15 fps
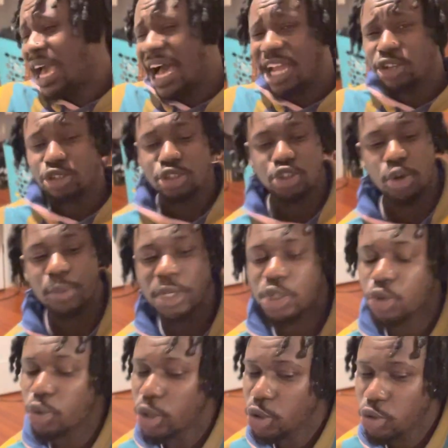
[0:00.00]
I usually don't be
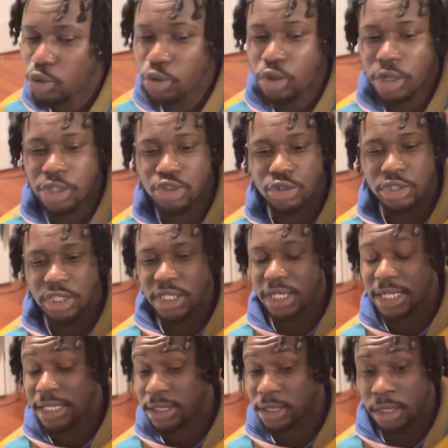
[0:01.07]
doing New York drill shit
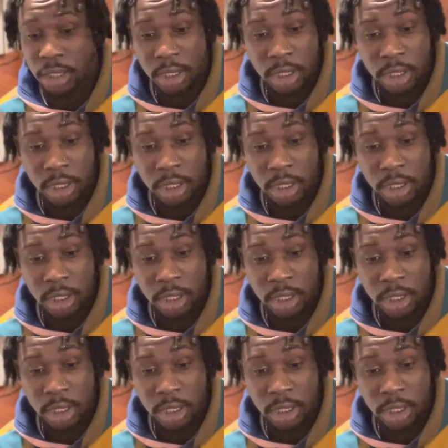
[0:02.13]
because